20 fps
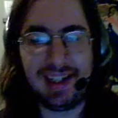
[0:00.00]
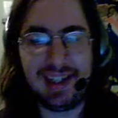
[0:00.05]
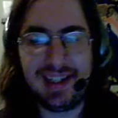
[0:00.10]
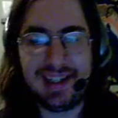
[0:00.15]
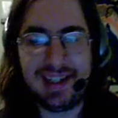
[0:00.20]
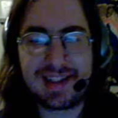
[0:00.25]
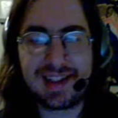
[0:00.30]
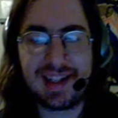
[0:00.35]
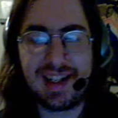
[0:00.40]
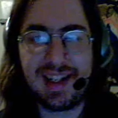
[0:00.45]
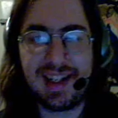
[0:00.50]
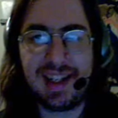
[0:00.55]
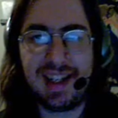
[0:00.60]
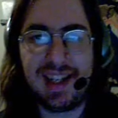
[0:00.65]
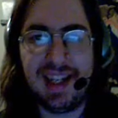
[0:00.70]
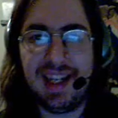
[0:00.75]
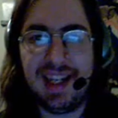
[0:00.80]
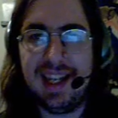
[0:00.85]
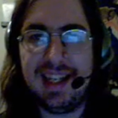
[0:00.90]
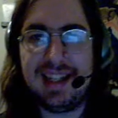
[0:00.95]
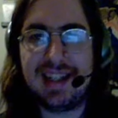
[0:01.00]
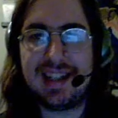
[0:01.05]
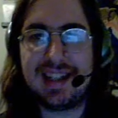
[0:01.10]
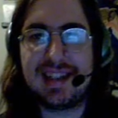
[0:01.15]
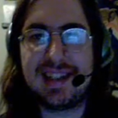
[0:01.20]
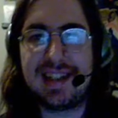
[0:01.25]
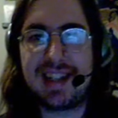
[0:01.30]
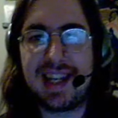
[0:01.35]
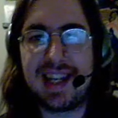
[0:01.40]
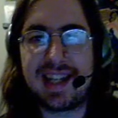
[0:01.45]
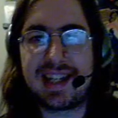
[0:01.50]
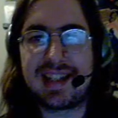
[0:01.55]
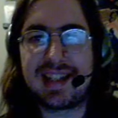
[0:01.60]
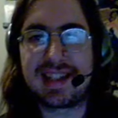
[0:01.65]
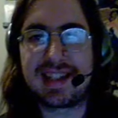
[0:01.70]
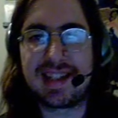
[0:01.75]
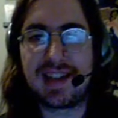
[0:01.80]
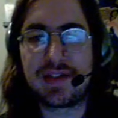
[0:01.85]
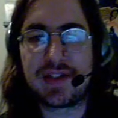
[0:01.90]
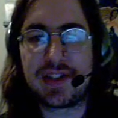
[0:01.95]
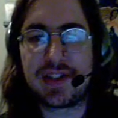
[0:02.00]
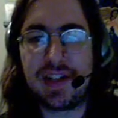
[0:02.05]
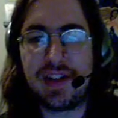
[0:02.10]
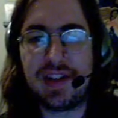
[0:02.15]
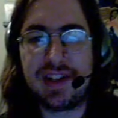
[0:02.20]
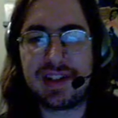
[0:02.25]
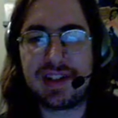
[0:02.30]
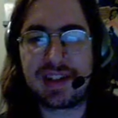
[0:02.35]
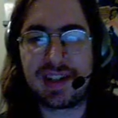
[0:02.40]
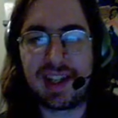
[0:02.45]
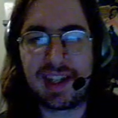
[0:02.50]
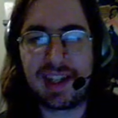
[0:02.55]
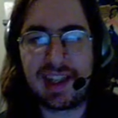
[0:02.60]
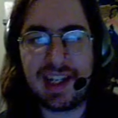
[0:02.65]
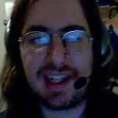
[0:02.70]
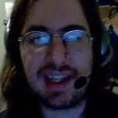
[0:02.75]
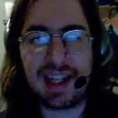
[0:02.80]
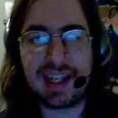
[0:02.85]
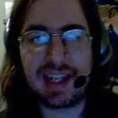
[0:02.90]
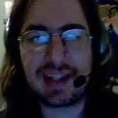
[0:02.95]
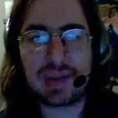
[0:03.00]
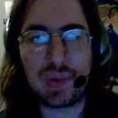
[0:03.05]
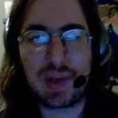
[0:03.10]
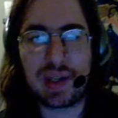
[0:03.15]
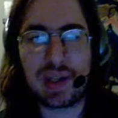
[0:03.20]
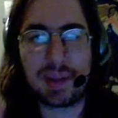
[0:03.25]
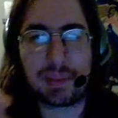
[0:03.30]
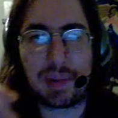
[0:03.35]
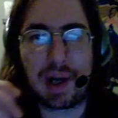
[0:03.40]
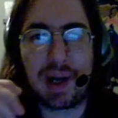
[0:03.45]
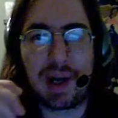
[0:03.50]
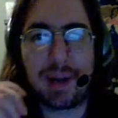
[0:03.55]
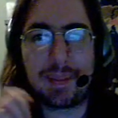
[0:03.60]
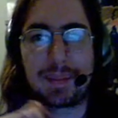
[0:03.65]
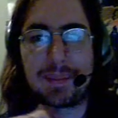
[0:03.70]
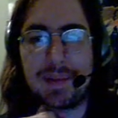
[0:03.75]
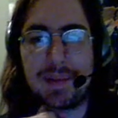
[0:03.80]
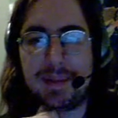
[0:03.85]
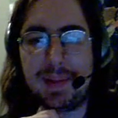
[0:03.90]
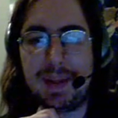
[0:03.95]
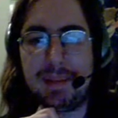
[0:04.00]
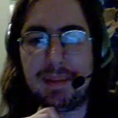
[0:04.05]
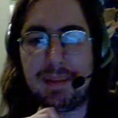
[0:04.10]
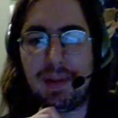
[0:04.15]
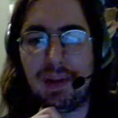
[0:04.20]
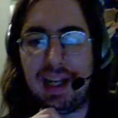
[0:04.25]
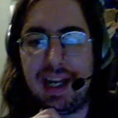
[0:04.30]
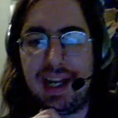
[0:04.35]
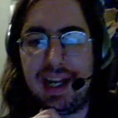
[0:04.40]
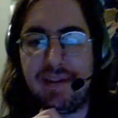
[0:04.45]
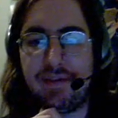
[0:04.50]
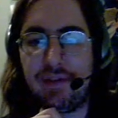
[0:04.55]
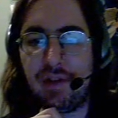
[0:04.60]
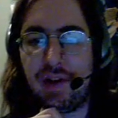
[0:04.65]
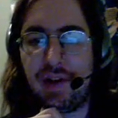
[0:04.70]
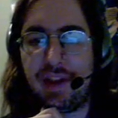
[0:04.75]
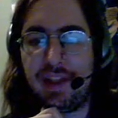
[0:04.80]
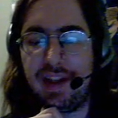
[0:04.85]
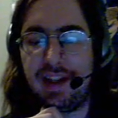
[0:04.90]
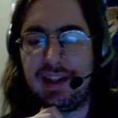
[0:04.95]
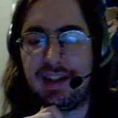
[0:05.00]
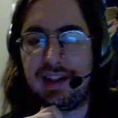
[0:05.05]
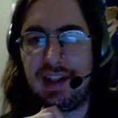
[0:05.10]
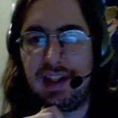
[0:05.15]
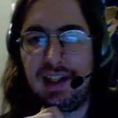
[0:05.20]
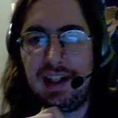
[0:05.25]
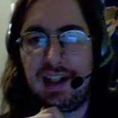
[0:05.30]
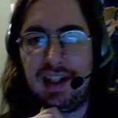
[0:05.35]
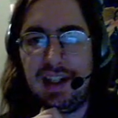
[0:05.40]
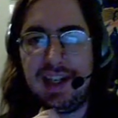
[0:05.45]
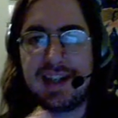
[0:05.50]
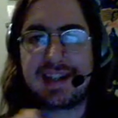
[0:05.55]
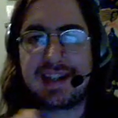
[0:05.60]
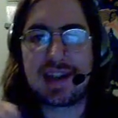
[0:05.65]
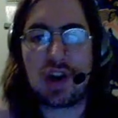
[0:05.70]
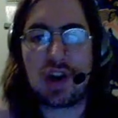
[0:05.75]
It doesn't take itself seriously. I think that's one of the problems people have with it. It's